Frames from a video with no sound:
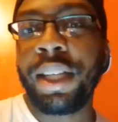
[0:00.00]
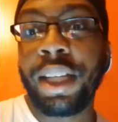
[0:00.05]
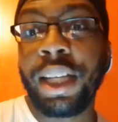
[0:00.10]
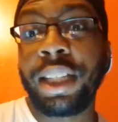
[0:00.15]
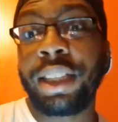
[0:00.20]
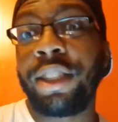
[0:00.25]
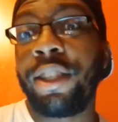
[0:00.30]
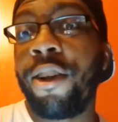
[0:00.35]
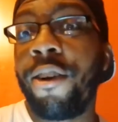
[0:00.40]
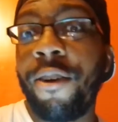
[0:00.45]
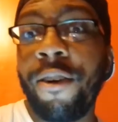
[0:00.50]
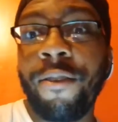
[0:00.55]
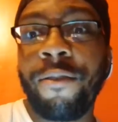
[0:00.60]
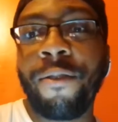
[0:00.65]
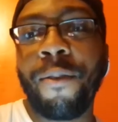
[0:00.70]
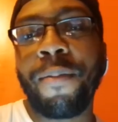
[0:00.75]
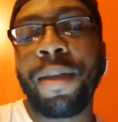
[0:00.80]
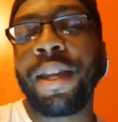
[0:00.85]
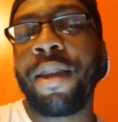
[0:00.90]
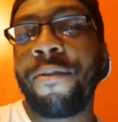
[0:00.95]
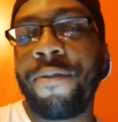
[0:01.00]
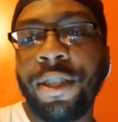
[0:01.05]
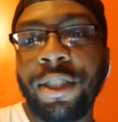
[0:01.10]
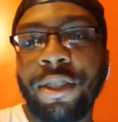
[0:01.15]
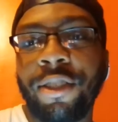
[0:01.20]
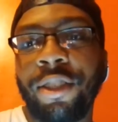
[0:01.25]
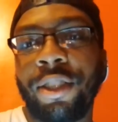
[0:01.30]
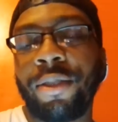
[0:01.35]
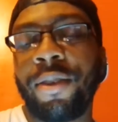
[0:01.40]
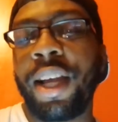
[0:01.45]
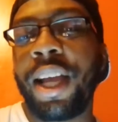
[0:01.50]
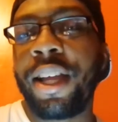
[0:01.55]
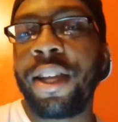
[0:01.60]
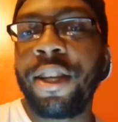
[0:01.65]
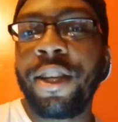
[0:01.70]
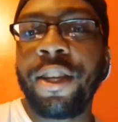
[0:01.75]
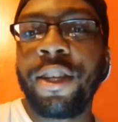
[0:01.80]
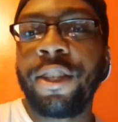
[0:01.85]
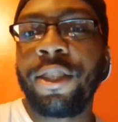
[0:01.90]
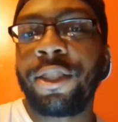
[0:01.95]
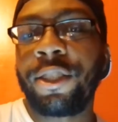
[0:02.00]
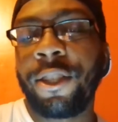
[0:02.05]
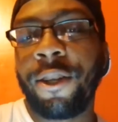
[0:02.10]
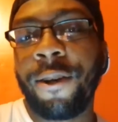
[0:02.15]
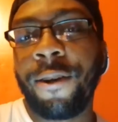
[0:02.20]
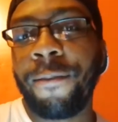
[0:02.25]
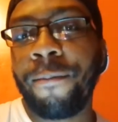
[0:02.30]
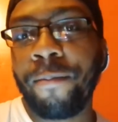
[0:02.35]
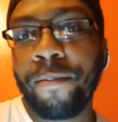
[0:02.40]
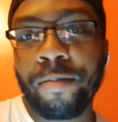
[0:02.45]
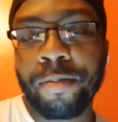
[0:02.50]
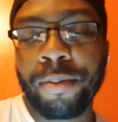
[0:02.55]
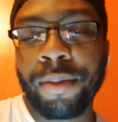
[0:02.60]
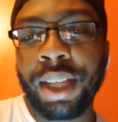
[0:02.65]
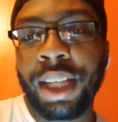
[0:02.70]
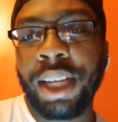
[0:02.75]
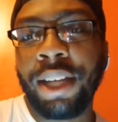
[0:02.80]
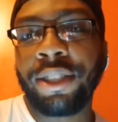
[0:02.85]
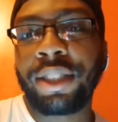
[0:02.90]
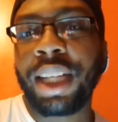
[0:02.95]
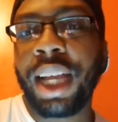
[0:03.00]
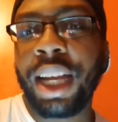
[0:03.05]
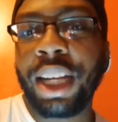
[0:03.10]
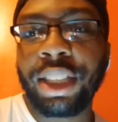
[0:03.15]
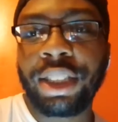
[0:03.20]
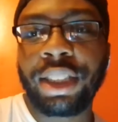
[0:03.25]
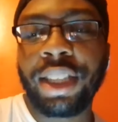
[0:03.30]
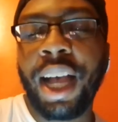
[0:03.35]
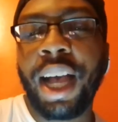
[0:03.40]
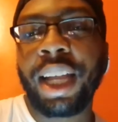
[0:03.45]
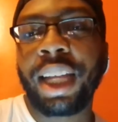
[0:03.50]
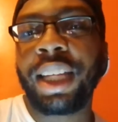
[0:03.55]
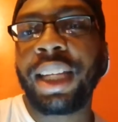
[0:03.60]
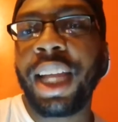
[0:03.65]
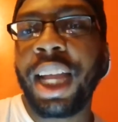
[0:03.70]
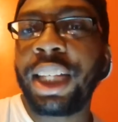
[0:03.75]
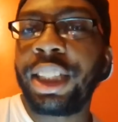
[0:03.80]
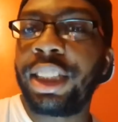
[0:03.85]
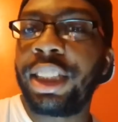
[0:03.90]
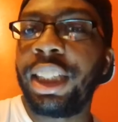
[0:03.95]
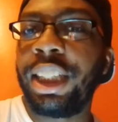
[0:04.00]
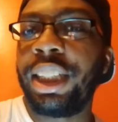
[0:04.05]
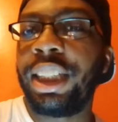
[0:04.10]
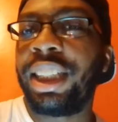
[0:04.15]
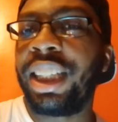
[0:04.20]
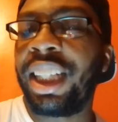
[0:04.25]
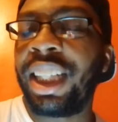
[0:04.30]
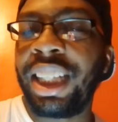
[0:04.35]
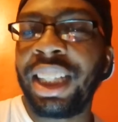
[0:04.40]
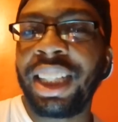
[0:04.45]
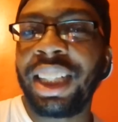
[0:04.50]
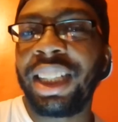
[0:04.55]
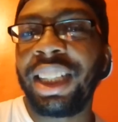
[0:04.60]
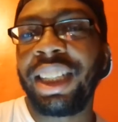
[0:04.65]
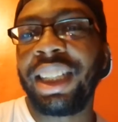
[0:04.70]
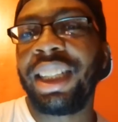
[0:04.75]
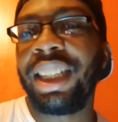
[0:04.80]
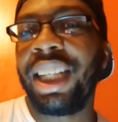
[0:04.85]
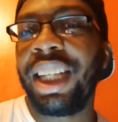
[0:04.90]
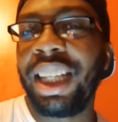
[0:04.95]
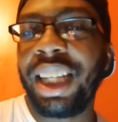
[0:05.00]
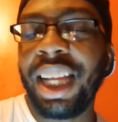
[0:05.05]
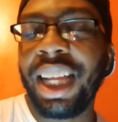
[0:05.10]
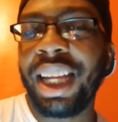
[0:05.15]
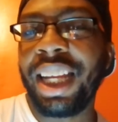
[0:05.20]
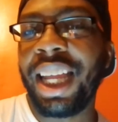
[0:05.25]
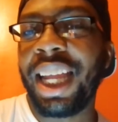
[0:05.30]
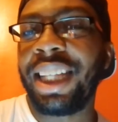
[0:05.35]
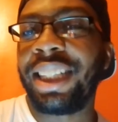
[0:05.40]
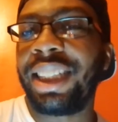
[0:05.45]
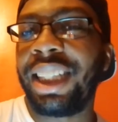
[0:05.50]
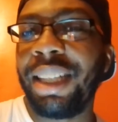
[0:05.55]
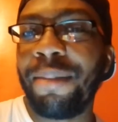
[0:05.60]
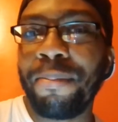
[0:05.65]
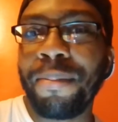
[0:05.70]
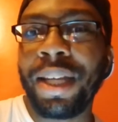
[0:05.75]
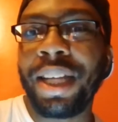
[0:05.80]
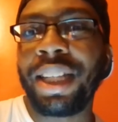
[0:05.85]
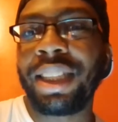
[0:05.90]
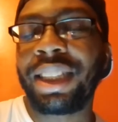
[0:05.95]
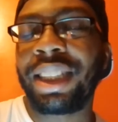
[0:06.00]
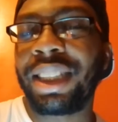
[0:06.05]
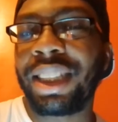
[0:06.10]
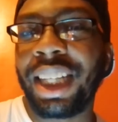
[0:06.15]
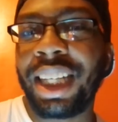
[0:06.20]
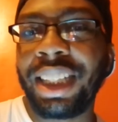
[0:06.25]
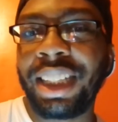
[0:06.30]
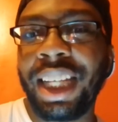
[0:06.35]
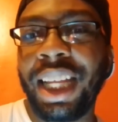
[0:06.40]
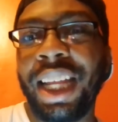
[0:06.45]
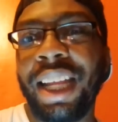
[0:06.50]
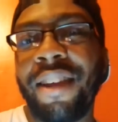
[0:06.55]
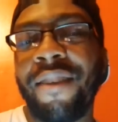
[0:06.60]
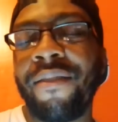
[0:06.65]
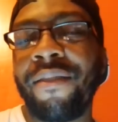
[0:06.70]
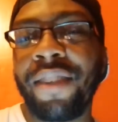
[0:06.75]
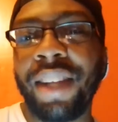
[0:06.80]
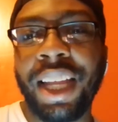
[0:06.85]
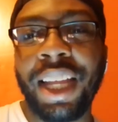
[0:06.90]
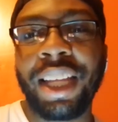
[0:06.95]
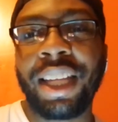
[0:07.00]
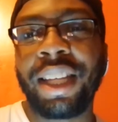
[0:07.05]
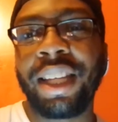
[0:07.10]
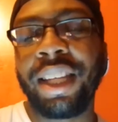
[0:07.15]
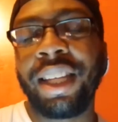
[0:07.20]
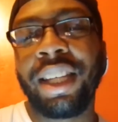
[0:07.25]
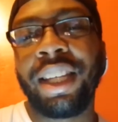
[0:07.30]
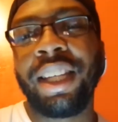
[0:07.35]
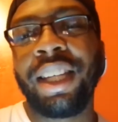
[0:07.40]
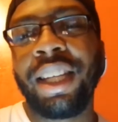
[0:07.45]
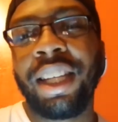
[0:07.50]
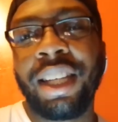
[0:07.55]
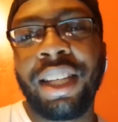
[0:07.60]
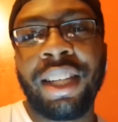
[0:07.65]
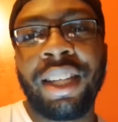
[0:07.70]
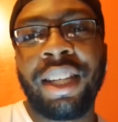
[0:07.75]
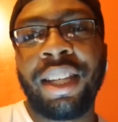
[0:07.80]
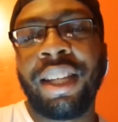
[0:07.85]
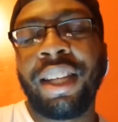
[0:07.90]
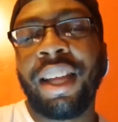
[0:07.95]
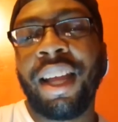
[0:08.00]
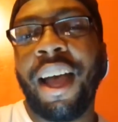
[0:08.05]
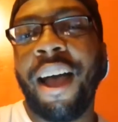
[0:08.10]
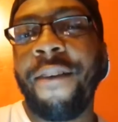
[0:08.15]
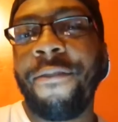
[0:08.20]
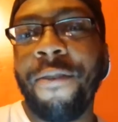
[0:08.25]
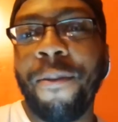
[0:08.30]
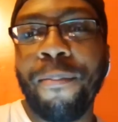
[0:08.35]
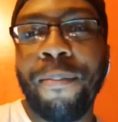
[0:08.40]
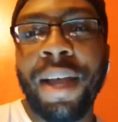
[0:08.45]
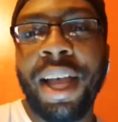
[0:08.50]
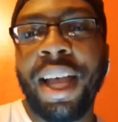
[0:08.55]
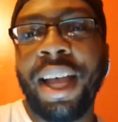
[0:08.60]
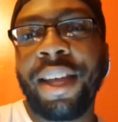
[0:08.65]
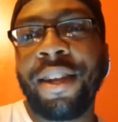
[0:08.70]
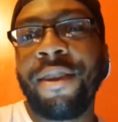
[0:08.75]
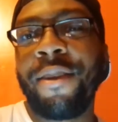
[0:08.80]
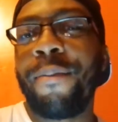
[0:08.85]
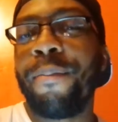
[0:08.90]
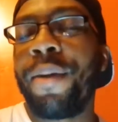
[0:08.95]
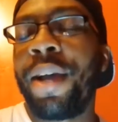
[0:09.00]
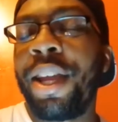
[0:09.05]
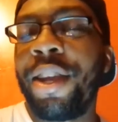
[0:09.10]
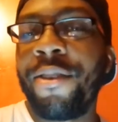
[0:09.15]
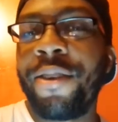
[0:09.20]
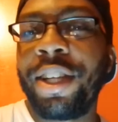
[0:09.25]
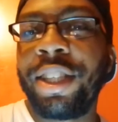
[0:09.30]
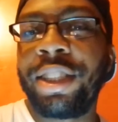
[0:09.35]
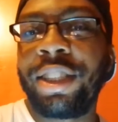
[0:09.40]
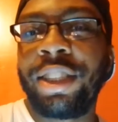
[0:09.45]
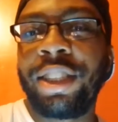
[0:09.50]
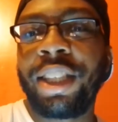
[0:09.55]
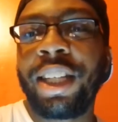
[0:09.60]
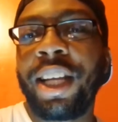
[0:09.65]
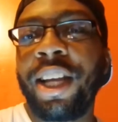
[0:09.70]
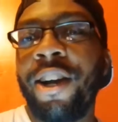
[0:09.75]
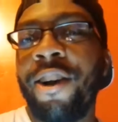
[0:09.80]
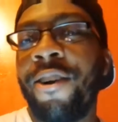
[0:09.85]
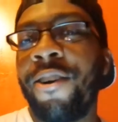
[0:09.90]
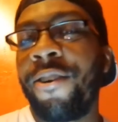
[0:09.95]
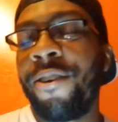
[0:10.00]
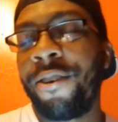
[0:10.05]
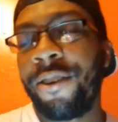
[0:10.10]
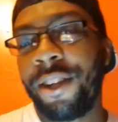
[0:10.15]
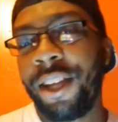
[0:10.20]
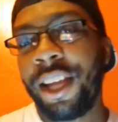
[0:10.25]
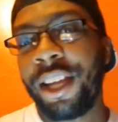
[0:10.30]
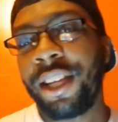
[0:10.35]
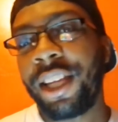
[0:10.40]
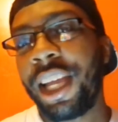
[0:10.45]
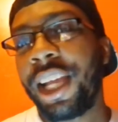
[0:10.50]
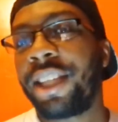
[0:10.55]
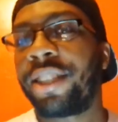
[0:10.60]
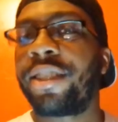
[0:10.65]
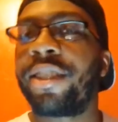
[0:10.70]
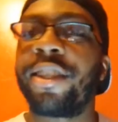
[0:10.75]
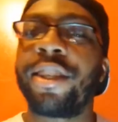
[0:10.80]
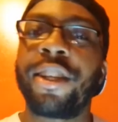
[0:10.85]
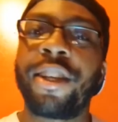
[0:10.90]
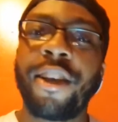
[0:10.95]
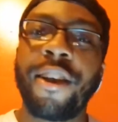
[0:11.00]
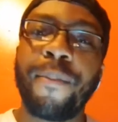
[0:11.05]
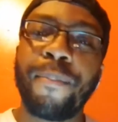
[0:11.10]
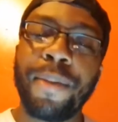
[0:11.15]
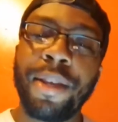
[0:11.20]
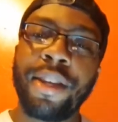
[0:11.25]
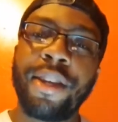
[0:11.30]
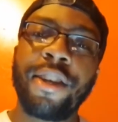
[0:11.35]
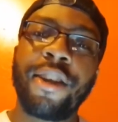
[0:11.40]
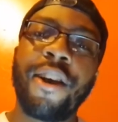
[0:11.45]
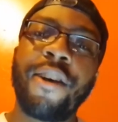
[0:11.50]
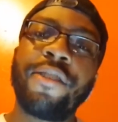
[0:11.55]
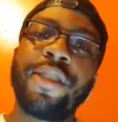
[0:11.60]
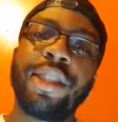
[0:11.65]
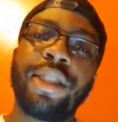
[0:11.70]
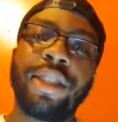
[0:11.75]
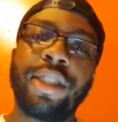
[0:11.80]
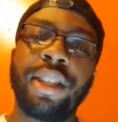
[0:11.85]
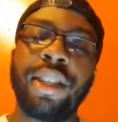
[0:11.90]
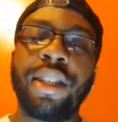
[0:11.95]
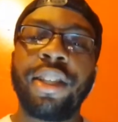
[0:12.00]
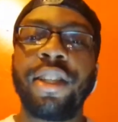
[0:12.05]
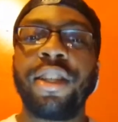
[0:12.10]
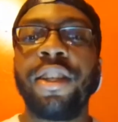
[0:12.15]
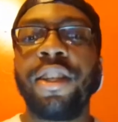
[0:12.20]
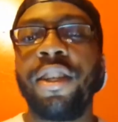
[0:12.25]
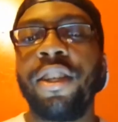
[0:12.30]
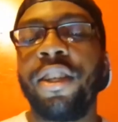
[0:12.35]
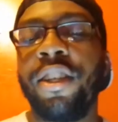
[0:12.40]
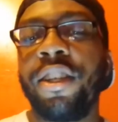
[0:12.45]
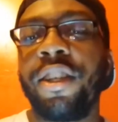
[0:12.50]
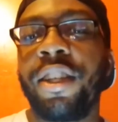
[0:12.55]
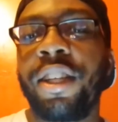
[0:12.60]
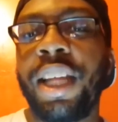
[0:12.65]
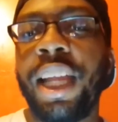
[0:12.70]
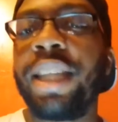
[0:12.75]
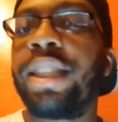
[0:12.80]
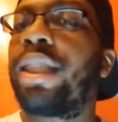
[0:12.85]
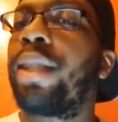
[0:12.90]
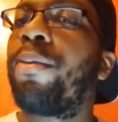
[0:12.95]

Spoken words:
is known for being a physical threat, so it was kind of shocking that she did in 18 minutes. It's like damn, like I feel bad. But anyways, Janelle and Kesa competed in the competition. Kesa